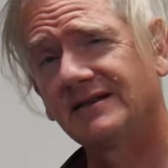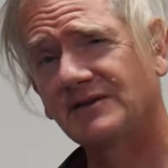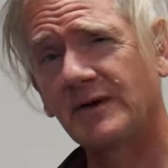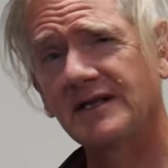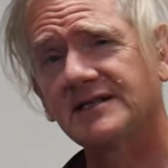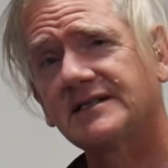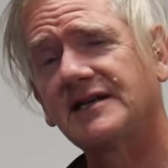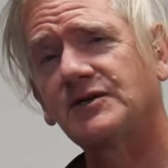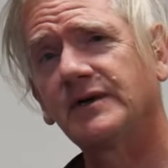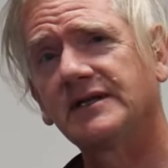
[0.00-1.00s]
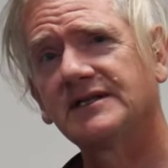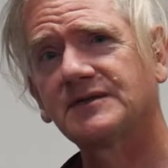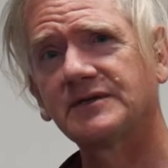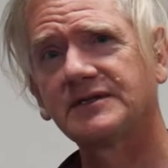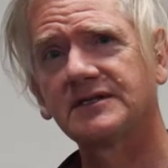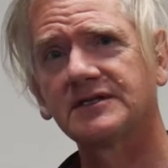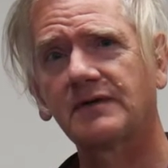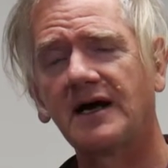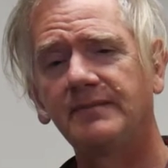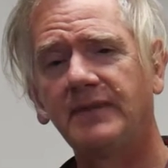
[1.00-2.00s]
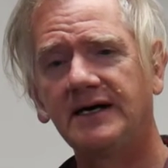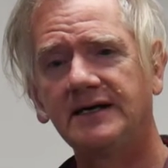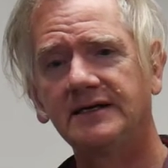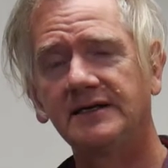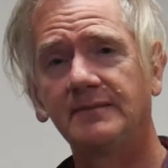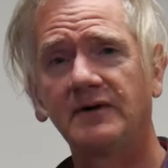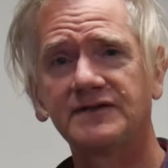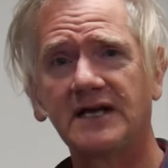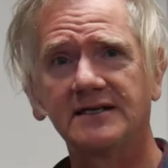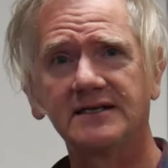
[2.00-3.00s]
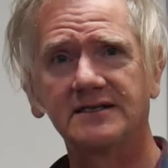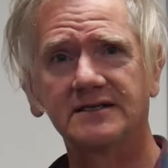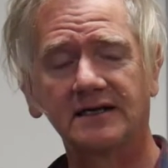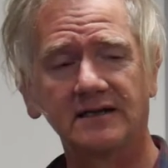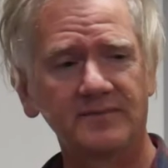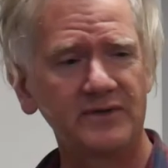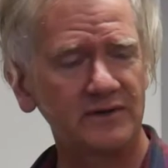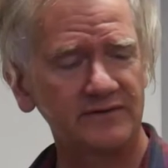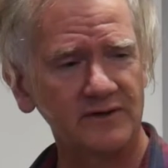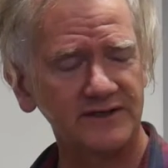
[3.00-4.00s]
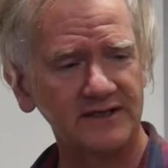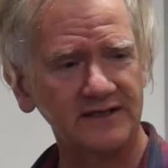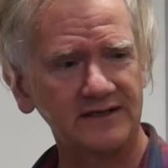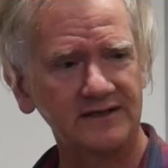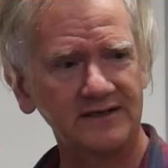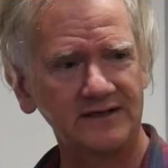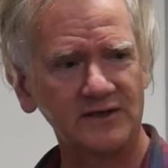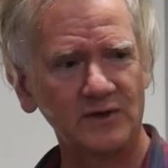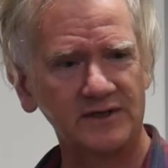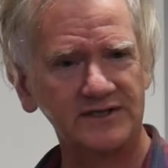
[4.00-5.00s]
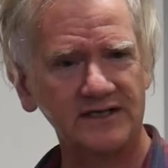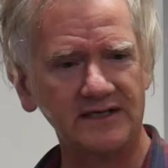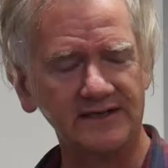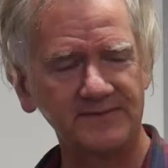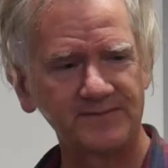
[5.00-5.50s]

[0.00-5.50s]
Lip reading: the 20th century, this was described by a number of scientists at Columbia University in New York City.